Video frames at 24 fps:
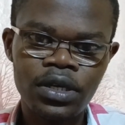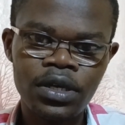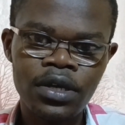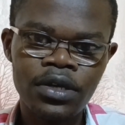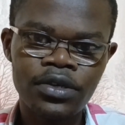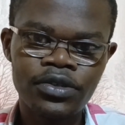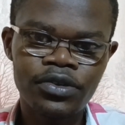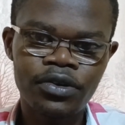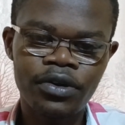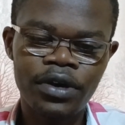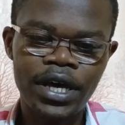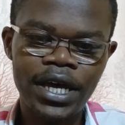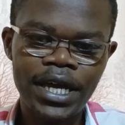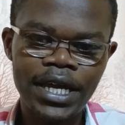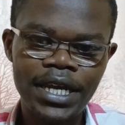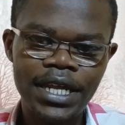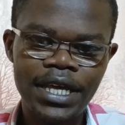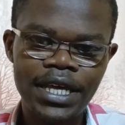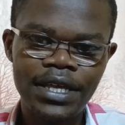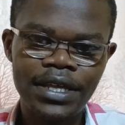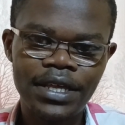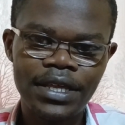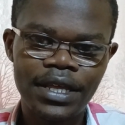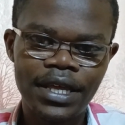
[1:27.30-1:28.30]
So
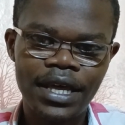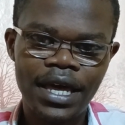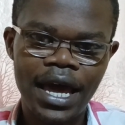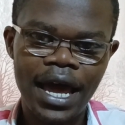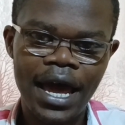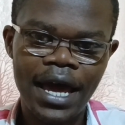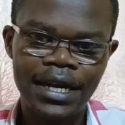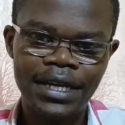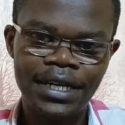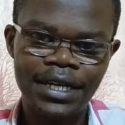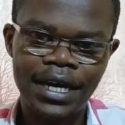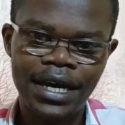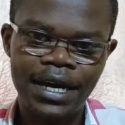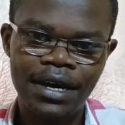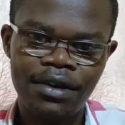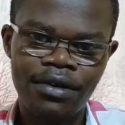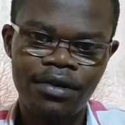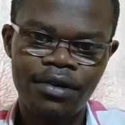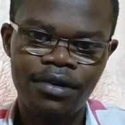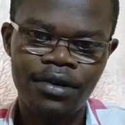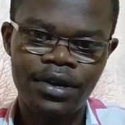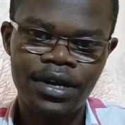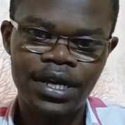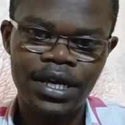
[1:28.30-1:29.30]
any attack
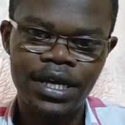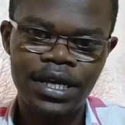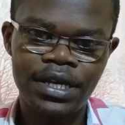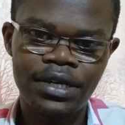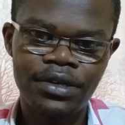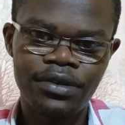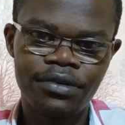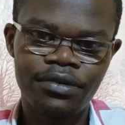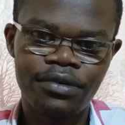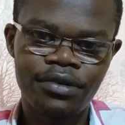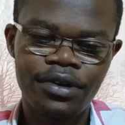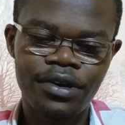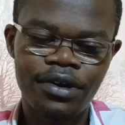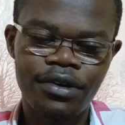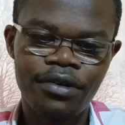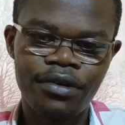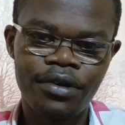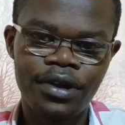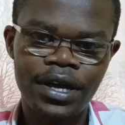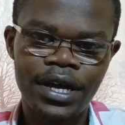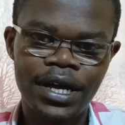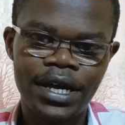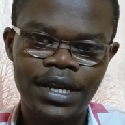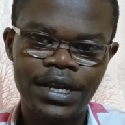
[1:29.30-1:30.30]
on it or
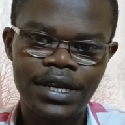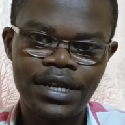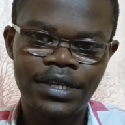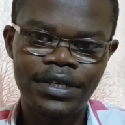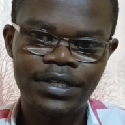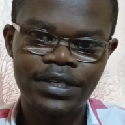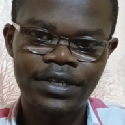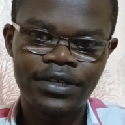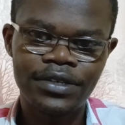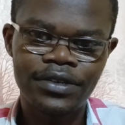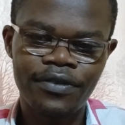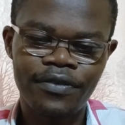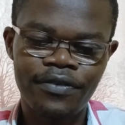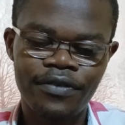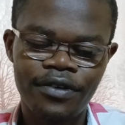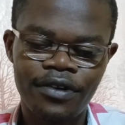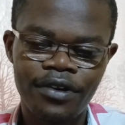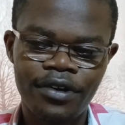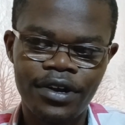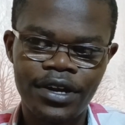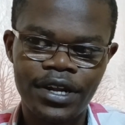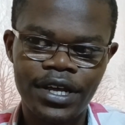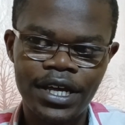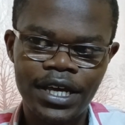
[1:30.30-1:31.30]
any disease
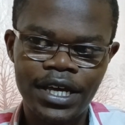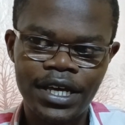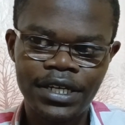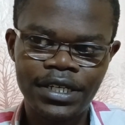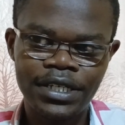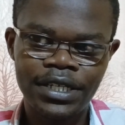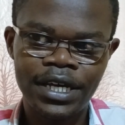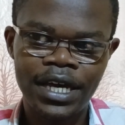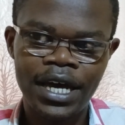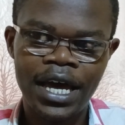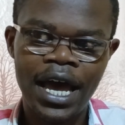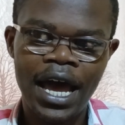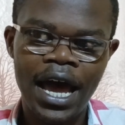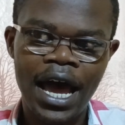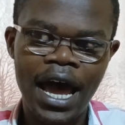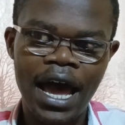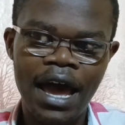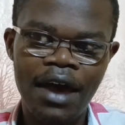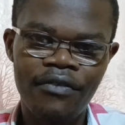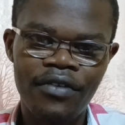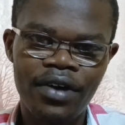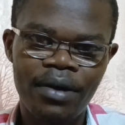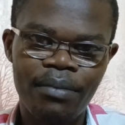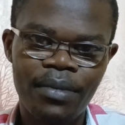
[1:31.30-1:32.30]
on it,
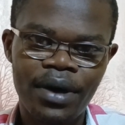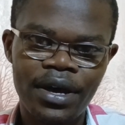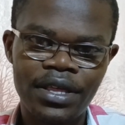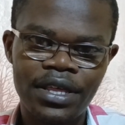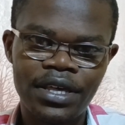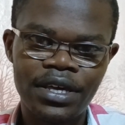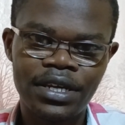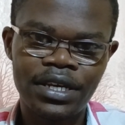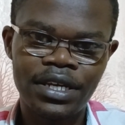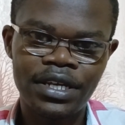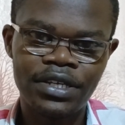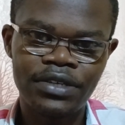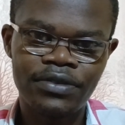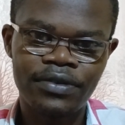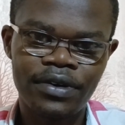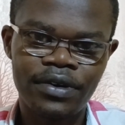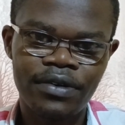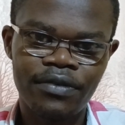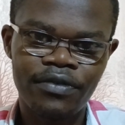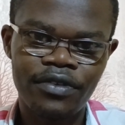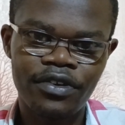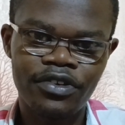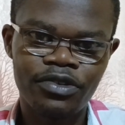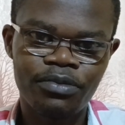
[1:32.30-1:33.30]
however much it is one
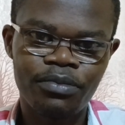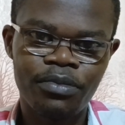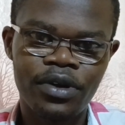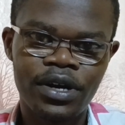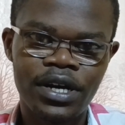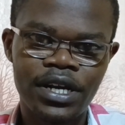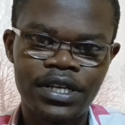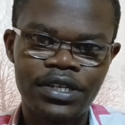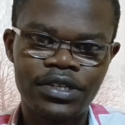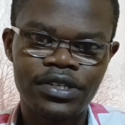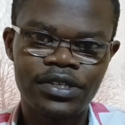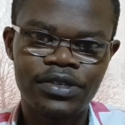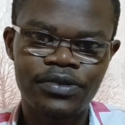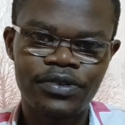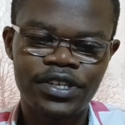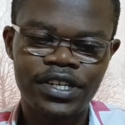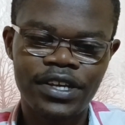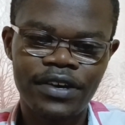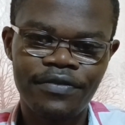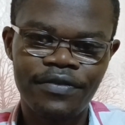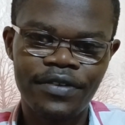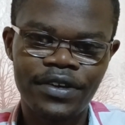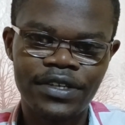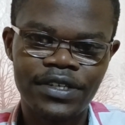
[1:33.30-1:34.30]
of the smallest
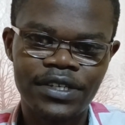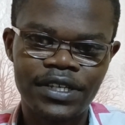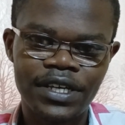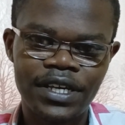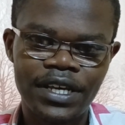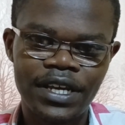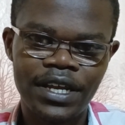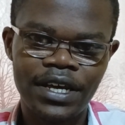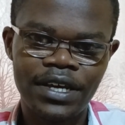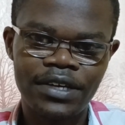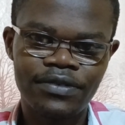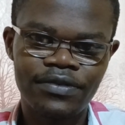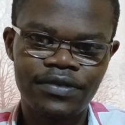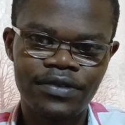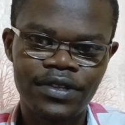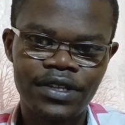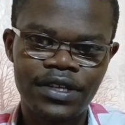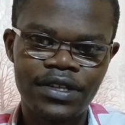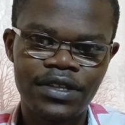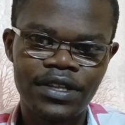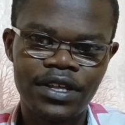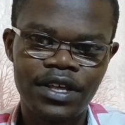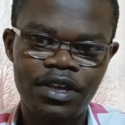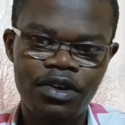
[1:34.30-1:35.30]
surface areas
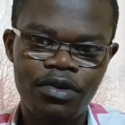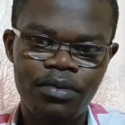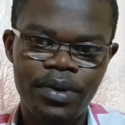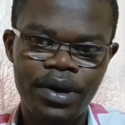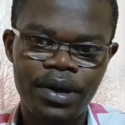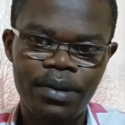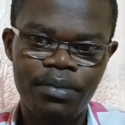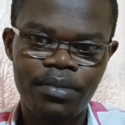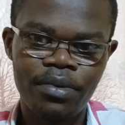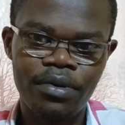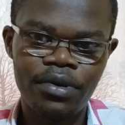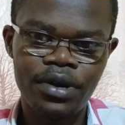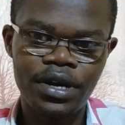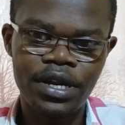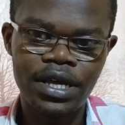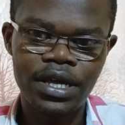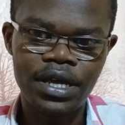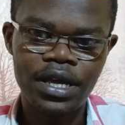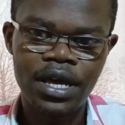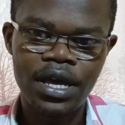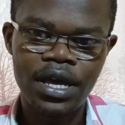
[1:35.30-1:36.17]
within the human body,